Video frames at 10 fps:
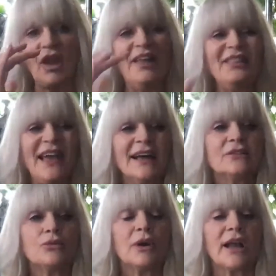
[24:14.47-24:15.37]
and
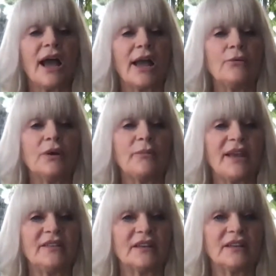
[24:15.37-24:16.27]
that's what I would
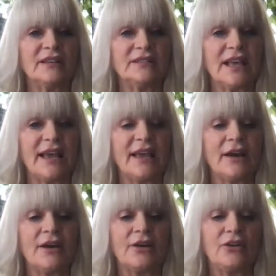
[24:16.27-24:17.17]
basically say.
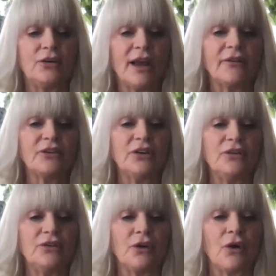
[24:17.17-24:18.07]
You have to
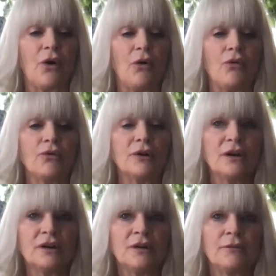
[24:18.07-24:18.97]
use your own
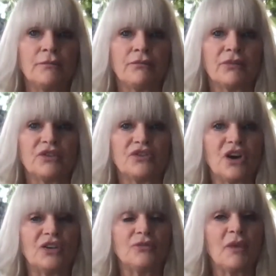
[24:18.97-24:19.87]

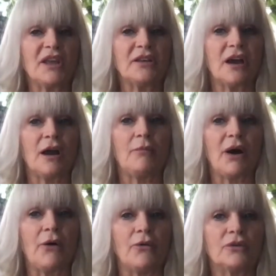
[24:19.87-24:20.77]
judgment
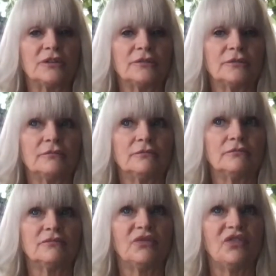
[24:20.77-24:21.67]
about
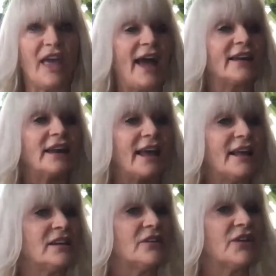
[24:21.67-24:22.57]
that
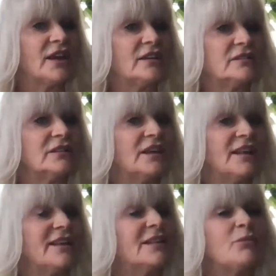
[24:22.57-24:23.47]
end of it,
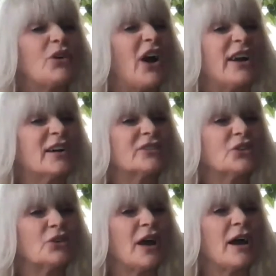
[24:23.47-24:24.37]
getting the
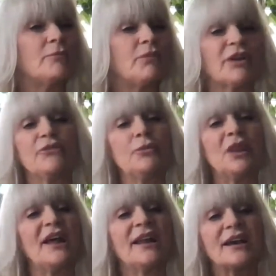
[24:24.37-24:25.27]
products or not. But if you
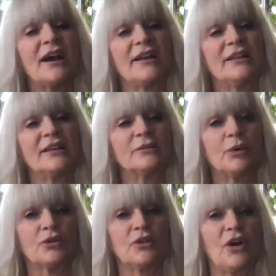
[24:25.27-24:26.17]
plan on cutting this
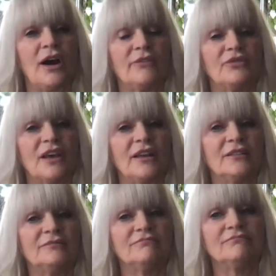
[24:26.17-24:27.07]
person off,
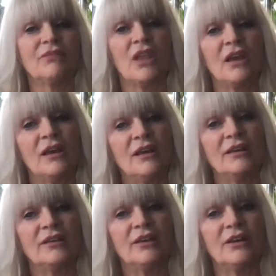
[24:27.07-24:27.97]
then,
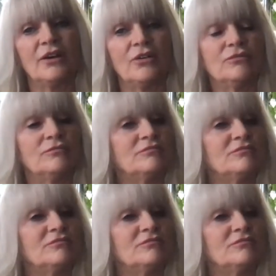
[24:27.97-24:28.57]
you know,